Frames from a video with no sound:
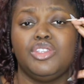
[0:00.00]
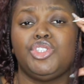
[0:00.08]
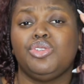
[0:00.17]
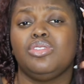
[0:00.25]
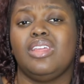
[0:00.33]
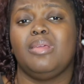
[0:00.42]
The
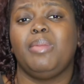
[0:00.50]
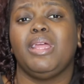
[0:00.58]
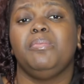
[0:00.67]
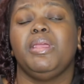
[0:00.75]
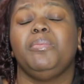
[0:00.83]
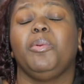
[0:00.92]
shoes on the
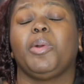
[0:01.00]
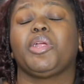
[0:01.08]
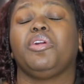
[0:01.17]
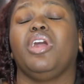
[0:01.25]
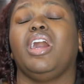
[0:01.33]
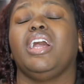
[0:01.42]
bed made me want to
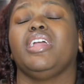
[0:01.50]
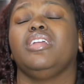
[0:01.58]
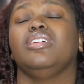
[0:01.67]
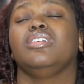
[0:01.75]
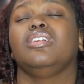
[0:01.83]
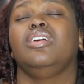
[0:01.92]

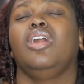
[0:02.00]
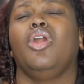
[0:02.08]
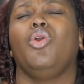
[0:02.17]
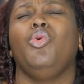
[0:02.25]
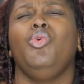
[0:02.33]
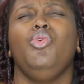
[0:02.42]
cry.
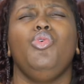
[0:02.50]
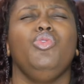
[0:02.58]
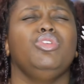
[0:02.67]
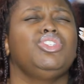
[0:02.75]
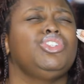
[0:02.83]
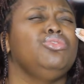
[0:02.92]
Oh,
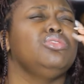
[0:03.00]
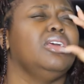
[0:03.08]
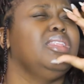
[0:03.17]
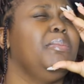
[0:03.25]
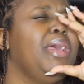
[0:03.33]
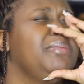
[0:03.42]
the shoes
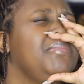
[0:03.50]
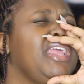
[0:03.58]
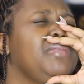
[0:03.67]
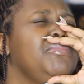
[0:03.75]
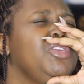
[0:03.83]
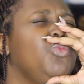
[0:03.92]
on the bed
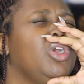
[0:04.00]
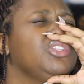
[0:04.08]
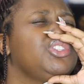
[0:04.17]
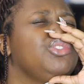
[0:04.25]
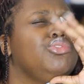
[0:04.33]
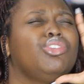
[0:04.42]
made me
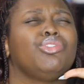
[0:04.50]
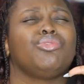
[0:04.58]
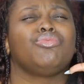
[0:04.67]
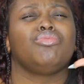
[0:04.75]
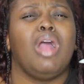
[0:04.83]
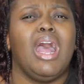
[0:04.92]
want to
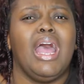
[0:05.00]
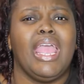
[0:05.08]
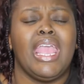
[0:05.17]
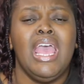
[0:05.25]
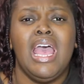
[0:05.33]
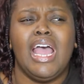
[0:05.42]

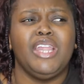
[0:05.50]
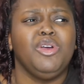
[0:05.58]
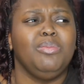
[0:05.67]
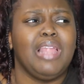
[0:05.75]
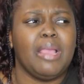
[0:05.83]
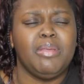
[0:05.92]
cry. I know
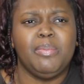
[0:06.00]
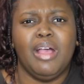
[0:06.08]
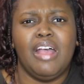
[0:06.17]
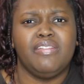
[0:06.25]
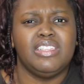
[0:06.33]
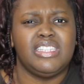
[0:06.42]
black people
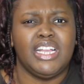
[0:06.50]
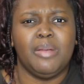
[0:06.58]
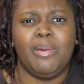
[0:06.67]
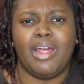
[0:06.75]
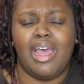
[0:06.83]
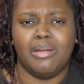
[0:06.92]
have this thing
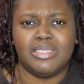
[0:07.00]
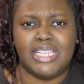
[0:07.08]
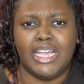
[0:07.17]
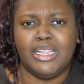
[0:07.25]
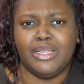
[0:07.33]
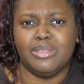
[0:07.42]
about
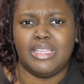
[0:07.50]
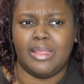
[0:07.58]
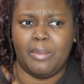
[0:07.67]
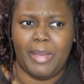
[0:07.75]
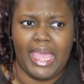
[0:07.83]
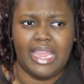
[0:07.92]
outside clothes on
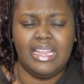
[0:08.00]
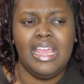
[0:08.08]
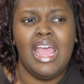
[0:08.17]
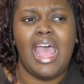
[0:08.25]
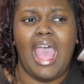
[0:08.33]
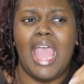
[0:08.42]
the bed.
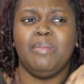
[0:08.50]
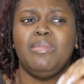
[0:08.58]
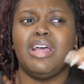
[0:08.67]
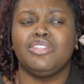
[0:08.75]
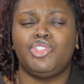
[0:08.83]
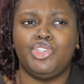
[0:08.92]
I'm
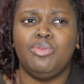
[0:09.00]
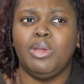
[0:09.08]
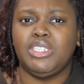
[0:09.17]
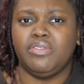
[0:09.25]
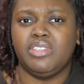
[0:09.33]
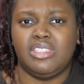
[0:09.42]
not too
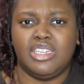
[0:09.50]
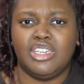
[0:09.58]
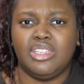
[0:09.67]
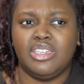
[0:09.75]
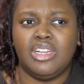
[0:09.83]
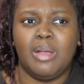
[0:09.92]
much of a
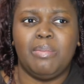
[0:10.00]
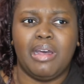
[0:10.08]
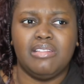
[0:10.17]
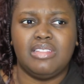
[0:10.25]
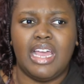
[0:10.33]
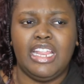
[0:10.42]
stickler
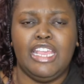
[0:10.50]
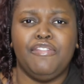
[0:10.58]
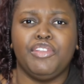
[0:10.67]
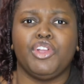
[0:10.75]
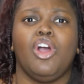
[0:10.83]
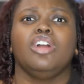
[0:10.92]
about that
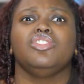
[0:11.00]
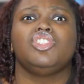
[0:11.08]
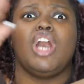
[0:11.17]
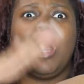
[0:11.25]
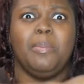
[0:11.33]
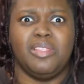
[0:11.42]
if you're on
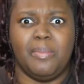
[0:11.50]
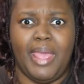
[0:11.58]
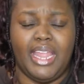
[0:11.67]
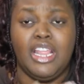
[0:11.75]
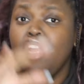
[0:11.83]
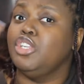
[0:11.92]
top of the
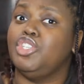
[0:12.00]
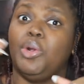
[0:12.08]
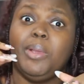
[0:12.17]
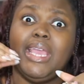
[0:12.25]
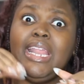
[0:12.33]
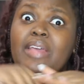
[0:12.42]
bed.
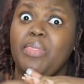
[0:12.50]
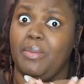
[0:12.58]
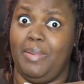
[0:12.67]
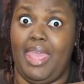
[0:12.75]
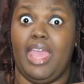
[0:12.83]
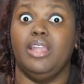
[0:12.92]
Don't get in the
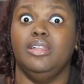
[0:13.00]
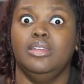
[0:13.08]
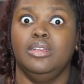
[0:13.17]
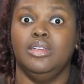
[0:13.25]
bed